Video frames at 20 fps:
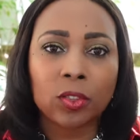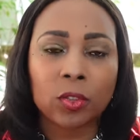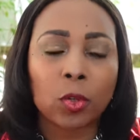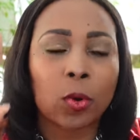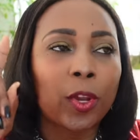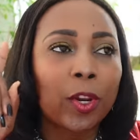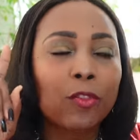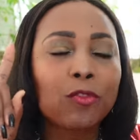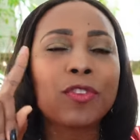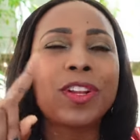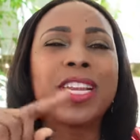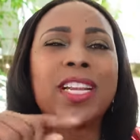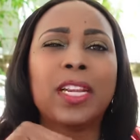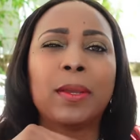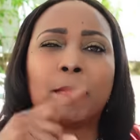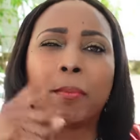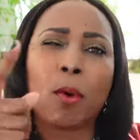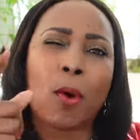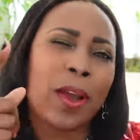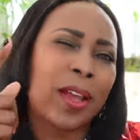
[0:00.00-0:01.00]
So it really
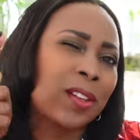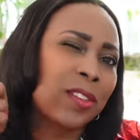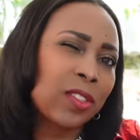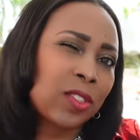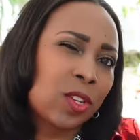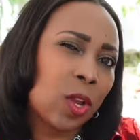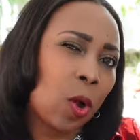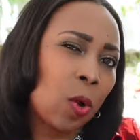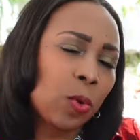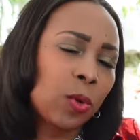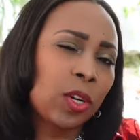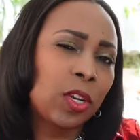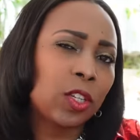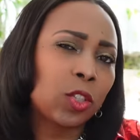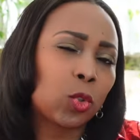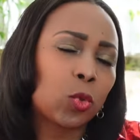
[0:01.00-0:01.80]
boils down